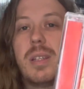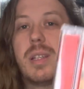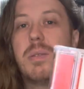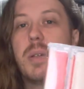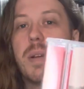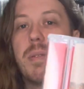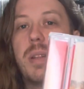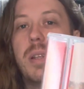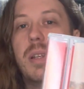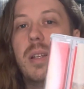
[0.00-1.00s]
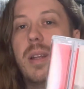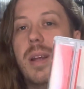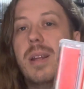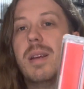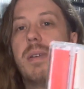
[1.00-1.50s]
it gives you everything you need in
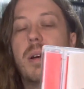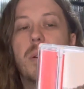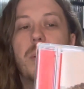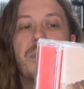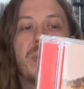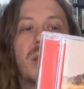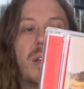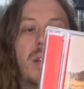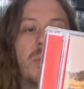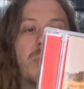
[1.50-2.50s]
that half hour. A